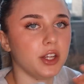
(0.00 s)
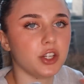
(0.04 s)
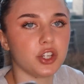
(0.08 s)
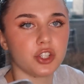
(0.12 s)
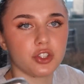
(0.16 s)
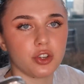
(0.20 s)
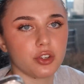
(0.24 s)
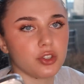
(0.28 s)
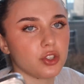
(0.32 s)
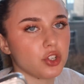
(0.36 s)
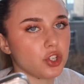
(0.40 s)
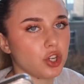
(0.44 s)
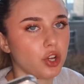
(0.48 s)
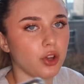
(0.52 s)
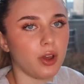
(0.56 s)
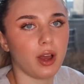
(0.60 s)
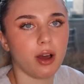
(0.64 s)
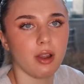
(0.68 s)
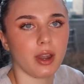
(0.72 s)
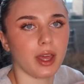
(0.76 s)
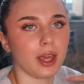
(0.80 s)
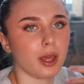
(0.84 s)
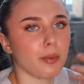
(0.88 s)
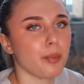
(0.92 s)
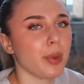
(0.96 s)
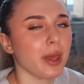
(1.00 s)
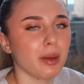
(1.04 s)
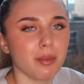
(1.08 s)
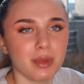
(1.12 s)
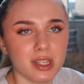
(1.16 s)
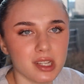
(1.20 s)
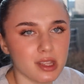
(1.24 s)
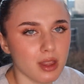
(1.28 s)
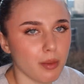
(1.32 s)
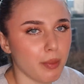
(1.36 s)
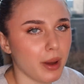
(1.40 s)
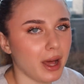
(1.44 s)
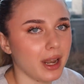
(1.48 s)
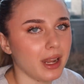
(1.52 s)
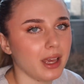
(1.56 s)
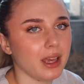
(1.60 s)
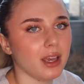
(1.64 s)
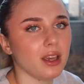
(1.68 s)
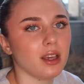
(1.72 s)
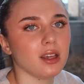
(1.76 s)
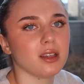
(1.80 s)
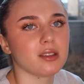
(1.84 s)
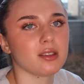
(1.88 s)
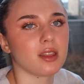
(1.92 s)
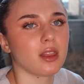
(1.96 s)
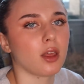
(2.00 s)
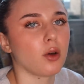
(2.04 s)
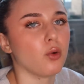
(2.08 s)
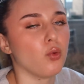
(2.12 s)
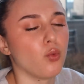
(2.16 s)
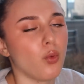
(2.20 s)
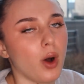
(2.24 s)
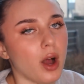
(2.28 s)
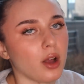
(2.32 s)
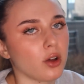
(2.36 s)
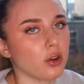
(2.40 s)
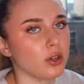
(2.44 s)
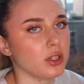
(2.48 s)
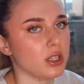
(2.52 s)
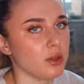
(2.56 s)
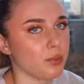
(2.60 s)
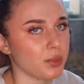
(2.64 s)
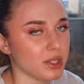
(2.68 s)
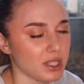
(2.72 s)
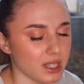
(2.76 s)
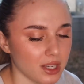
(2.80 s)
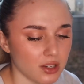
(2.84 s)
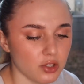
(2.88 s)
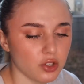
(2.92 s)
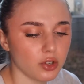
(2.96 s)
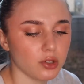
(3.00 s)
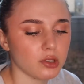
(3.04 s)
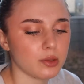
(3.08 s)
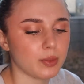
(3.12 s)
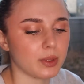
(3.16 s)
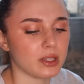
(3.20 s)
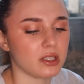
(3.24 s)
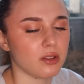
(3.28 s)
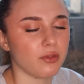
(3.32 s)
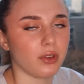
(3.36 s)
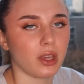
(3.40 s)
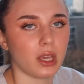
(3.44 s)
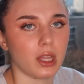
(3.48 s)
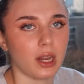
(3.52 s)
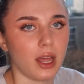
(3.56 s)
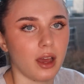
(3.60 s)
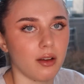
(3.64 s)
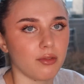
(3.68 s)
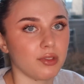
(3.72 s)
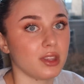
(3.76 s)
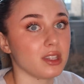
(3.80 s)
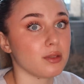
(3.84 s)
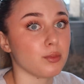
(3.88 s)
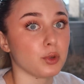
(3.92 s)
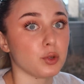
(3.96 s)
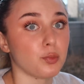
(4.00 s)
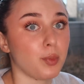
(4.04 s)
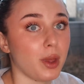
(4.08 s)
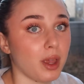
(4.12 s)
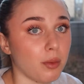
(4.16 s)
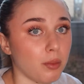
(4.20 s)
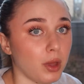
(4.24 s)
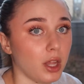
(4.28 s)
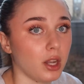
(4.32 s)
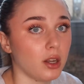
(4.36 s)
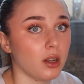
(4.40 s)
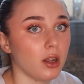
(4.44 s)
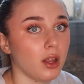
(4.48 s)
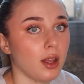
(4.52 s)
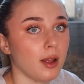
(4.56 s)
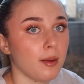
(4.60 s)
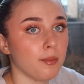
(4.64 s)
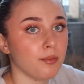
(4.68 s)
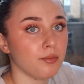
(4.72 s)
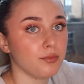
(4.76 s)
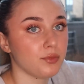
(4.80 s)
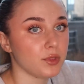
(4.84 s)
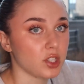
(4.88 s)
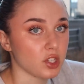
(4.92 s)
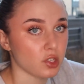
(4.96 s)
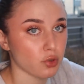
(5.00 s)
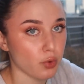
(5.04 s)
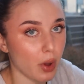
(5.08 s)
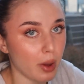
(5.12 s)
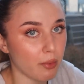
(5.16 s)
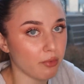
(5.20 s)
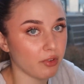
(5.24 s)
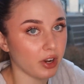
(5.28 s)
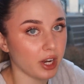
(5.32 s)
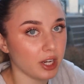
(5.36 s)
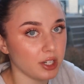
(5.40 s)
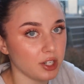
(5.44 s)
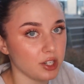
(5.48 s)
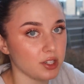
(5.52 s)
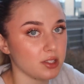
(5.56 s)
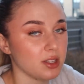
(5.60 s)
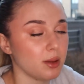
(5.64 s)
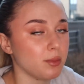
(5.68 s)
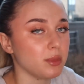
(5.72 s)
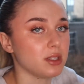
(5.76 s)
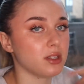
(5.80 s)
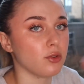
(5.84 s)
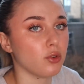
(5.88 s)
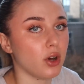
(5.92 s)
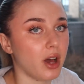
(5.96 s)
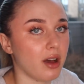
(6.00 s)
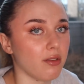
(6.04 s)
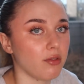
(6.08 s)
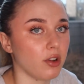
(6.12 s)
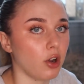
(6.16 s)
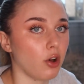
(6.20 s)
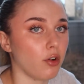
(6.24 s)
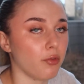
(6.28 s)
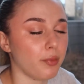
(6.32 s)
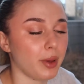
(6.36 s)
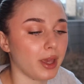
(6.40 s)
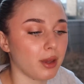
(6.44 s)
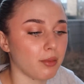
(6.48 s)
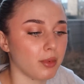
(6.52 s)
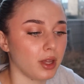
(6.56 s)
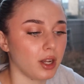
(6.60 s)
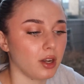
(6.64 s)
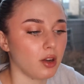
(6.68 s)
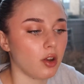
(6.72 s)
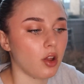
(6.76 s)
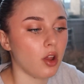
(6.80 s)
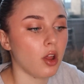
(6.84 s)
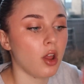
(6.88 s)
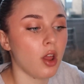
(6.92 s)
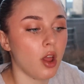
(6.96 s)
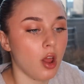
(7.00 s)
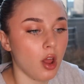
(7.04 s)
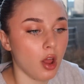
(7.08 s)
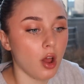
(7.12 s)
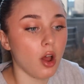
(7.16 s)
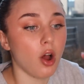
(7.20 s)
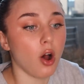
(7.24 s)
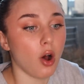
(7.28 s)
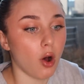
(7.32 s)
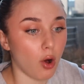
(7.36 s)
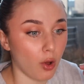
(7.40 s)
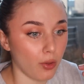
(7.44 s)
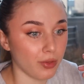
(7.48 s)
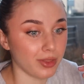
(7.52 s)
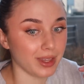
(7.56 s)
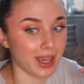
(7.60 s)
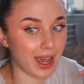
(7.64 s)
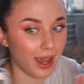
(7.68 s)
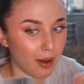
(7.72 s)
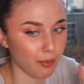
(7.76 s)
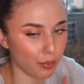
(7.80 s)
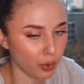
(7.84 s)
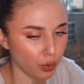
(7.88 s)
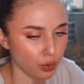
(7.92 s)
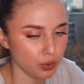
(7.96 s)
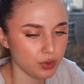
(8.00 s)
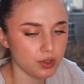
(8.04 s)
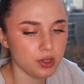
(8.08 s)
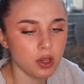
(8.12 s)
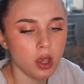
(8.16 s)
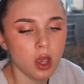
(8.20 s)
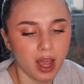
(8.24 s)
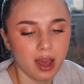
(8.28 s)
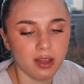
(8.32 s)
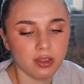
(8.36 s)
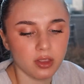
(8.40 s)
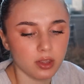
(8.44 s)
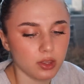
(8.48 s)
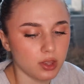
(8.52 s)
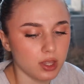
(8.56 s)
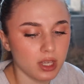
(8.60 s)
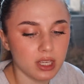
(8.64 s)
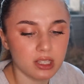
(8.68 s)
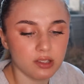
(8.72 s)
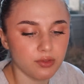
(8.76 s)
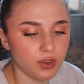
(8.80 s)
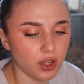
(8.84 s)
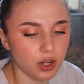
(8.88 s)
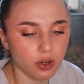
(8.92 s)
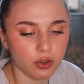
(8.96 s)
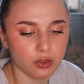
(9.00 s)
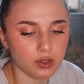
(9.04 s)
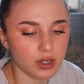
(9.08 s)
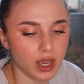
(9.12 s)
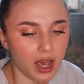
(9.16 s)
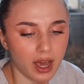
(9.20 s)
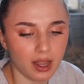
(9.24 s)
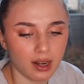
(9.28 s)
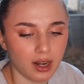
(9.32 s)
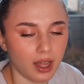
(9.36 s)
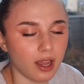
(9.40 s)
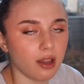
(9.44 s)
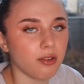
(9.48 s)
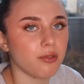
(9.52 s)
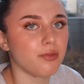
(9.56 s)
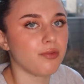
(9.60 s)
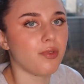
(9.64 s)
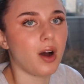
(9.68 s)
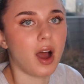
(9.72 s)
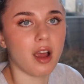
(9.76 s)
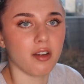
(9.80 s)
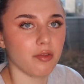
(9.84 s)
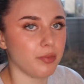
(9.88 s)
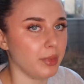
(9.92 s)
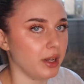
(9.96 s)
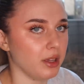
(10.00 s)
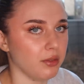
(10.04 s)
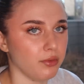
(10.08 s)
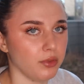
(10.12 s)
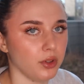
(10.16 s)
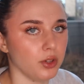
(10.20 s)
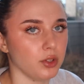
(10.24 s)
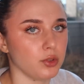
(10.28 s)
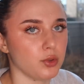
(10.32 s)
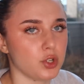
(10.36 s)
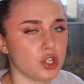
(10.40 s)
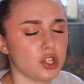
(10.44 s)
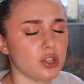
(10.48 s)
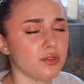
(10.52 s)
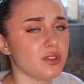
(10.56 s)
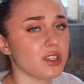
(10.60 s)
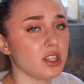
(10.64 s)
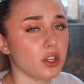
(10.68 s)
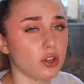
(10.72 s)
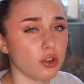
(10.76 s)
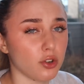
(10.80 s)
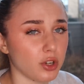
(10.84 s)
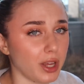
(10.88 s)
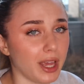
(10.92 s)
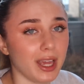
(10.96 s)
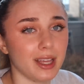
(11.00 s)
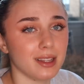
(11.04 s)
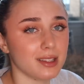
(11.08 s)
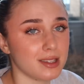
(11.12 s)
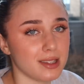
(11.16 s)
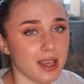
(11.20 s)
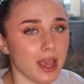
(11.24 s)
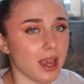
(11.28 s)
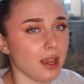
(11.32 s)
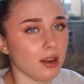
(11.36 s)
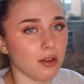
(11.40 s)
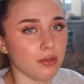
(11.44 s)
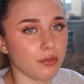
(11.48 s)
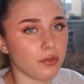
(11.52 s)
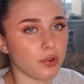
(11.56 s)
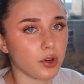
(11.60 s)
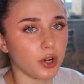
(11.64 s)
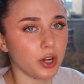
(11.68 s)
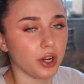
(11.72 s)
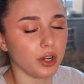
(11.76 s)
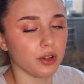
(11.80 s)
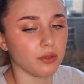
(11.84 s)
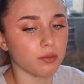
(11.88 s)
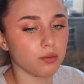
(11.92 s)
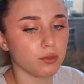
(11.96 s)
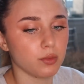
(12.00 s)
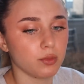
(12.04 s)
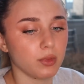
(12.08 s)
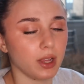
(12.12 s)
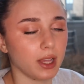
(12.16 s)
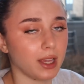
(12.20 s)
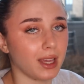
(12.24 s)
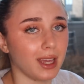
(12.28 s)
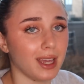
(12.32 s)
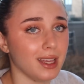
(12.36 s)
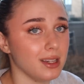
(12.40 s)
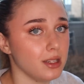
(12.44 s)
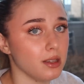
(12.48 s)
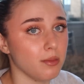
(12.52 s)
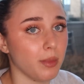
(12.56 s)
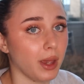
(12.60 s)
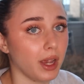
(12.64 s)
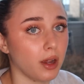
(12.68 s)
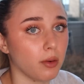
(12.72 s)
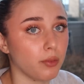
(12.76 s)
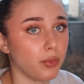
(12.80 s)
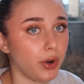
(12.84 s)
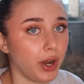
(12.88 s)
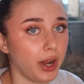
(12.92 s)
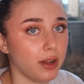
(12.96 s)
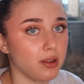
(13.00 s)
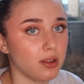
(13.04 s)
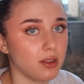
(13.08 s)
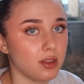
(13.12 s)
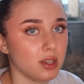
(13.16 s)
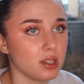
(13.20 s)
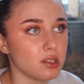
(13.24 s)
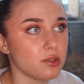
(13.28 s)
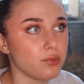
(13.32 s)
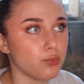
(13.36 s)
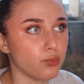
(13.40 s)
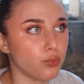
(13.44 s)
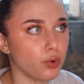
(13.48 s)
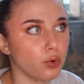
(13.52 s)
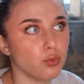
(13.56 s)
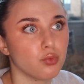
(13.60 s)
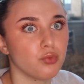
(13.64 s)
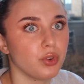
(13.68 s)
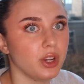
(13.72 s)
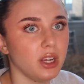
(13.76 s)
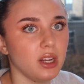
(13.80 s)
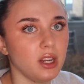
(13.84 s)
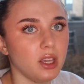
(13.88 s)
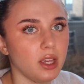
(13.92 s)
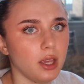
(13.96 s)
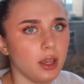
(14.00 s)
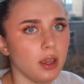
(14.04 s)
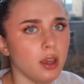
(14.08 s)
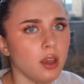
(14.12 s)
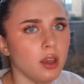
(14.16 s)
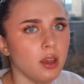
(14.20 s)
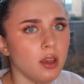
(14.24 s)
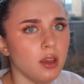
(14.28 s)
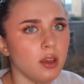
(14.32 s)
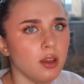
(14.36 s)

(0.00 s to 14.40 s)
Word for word: It just goes to show how like pigmented the palette is and that will work on deeper skin tones because if it can have this much pigment to swipe for ages, that means it will have a lot of pigment on the eyeballs. And these videos had like 5 million views, which is obviously insane for a like indie makeup brand. This will really